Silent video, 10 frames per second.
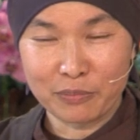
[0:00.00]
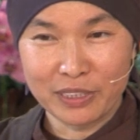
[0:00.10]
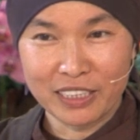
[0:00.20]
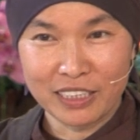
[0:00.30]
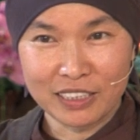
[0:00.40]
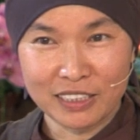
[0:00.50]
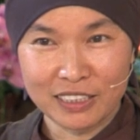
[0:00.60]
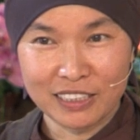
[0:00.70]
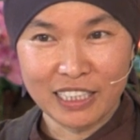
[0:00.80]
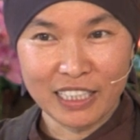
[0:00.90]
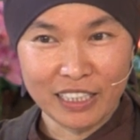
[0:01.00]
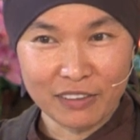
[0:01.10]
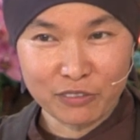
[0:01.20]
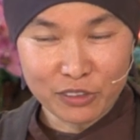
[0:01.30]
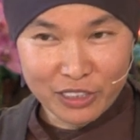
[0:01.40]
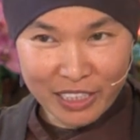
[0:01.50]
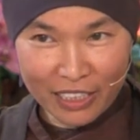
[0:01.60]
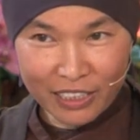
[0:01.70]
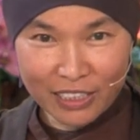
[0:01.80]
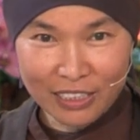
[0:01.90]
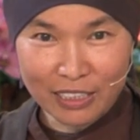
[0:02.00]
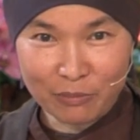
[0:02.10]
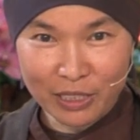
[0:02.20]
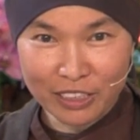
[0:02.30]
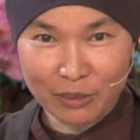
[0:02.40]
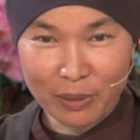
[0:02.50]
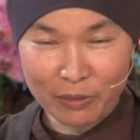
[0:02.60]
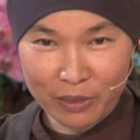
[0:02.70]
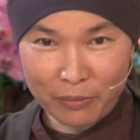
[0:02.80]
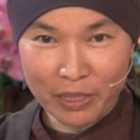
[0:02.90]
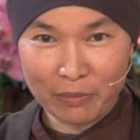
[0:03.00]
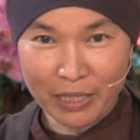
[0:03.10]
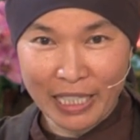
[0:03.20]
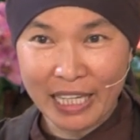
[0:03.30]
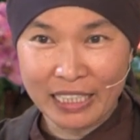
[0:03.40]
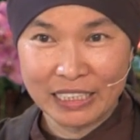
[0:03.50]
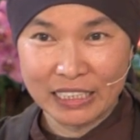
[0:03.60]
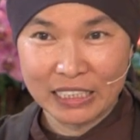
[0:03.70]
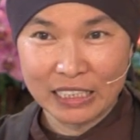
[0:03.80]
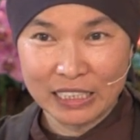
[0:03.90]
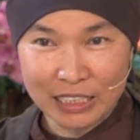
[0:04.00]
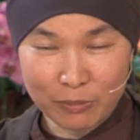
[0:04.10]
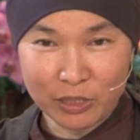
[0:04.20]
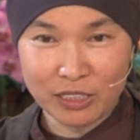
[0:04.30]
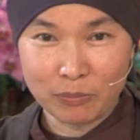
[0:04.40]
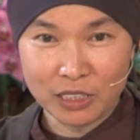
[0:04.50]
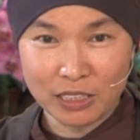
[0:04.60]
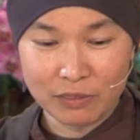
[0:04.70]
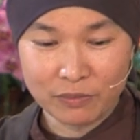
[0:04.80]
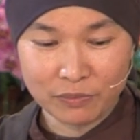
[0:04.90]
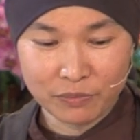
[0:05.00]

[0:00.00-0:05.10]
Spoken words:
because I have created this image about them in my head, this perception.